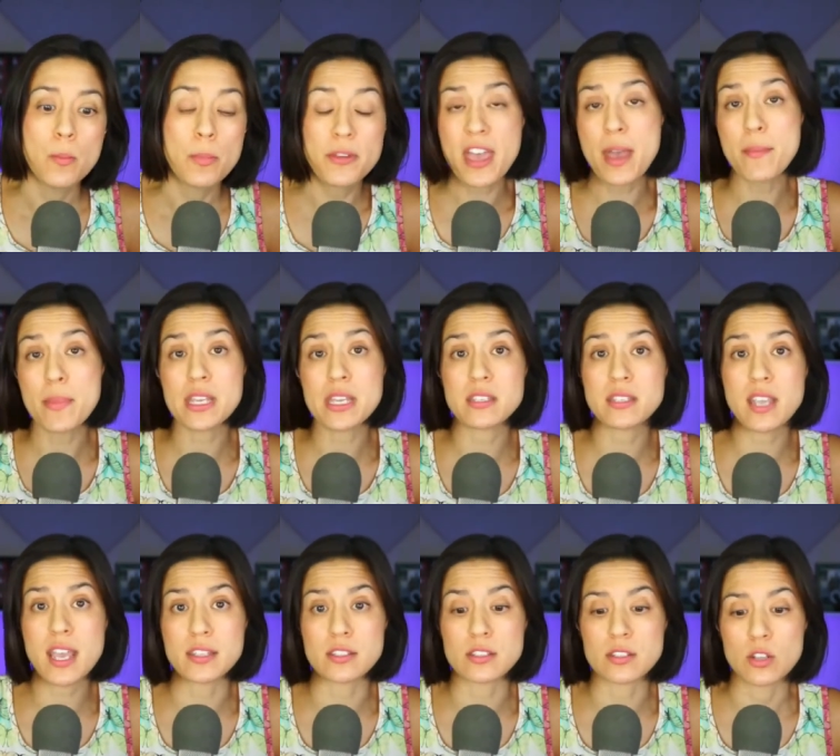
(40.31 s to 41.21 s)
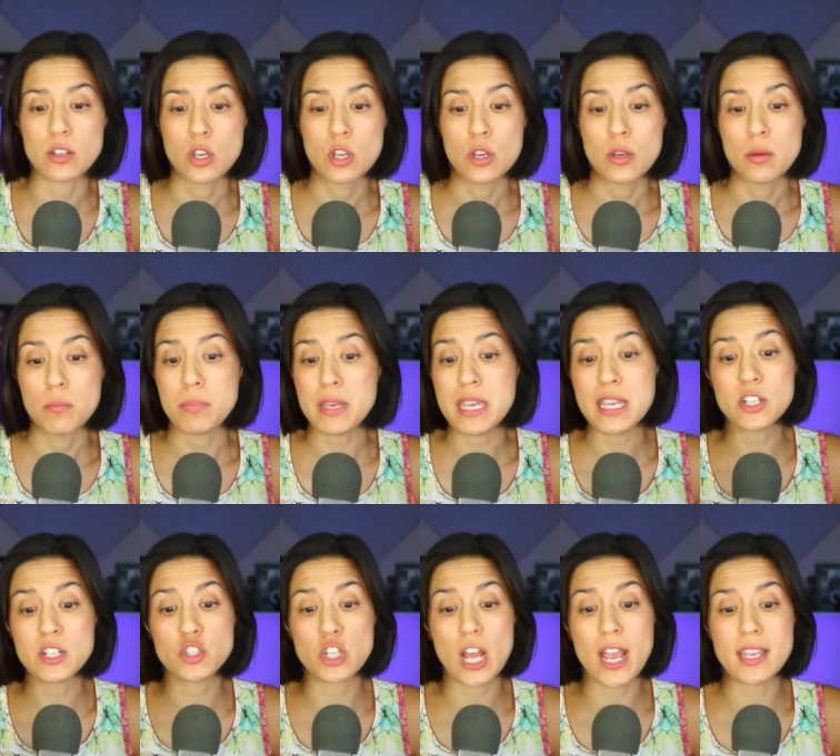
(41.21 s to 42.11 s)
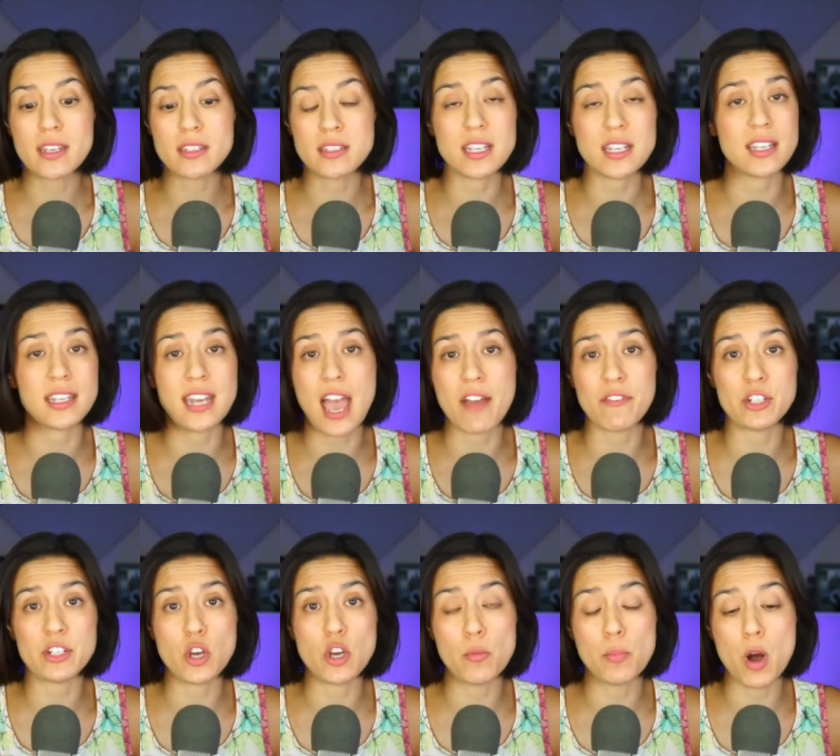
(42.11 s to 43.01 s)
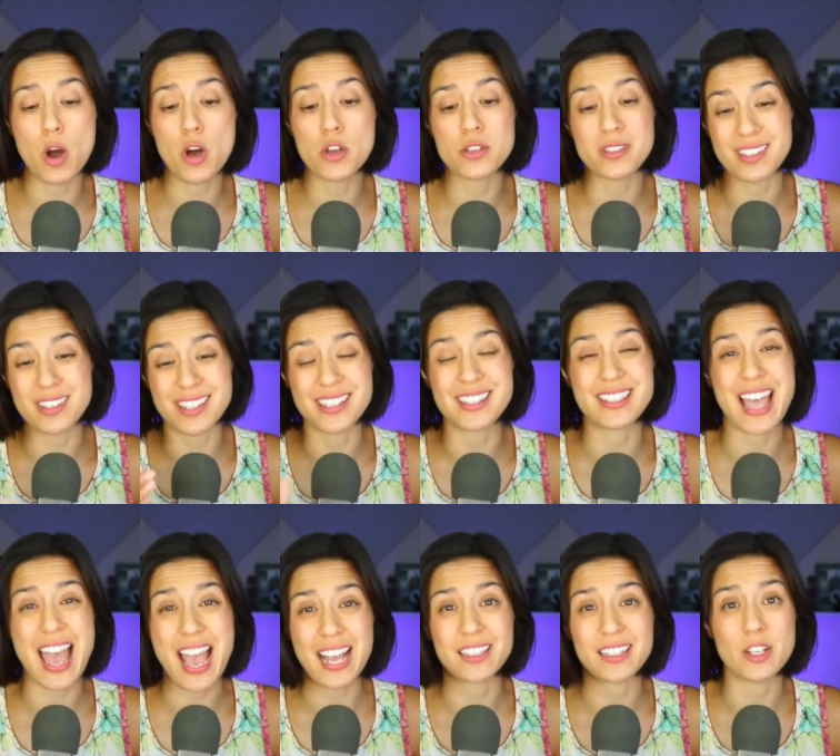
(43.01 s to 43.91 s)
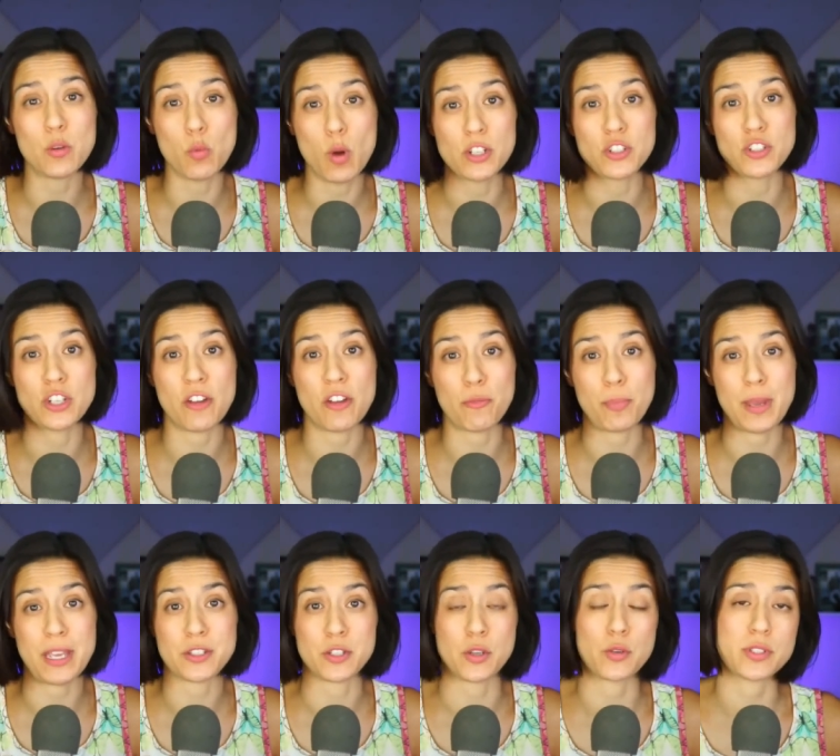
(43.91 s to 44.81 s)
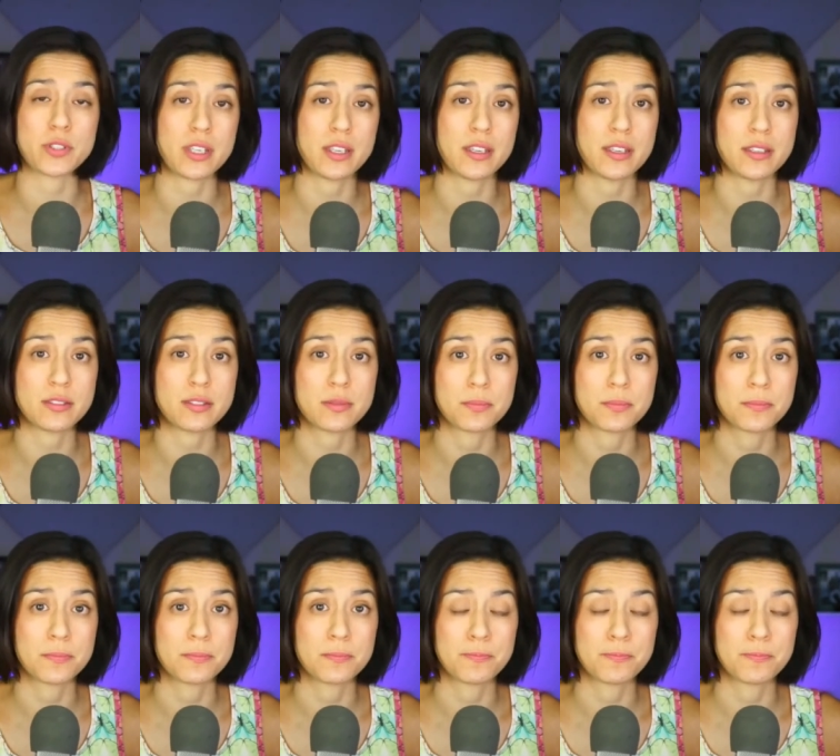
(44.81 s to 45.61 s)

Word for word: But that makes sense. Being a giant dick and having no balls is exactly what Jeff Bezos is.